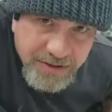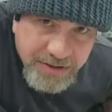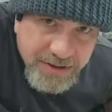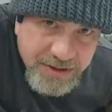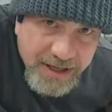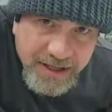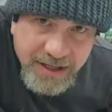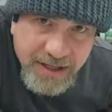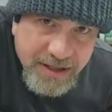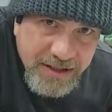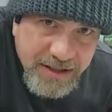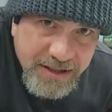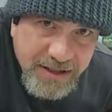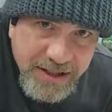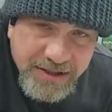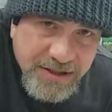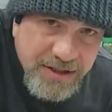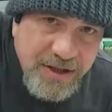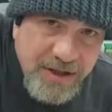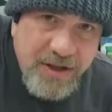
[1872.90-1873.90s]
they get at
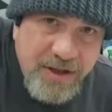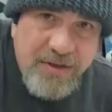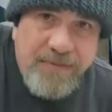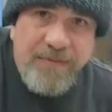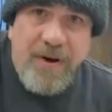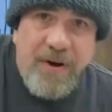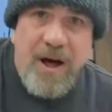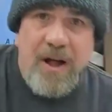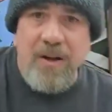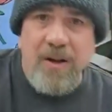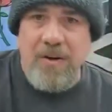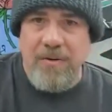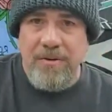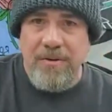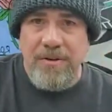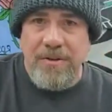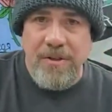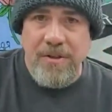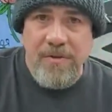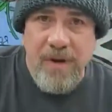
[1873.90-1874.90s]
least another follow
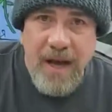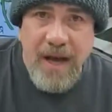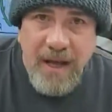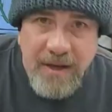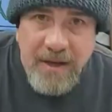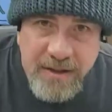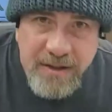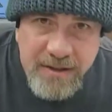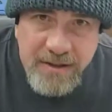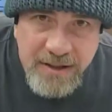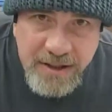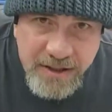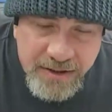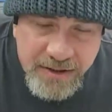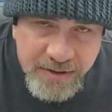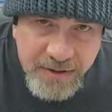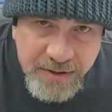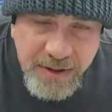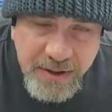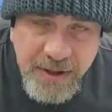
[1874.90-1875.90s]
or two out of the
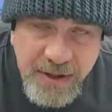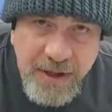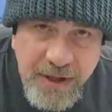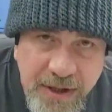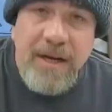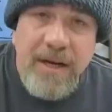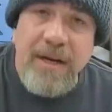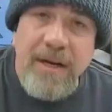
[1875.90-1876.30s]
deal. And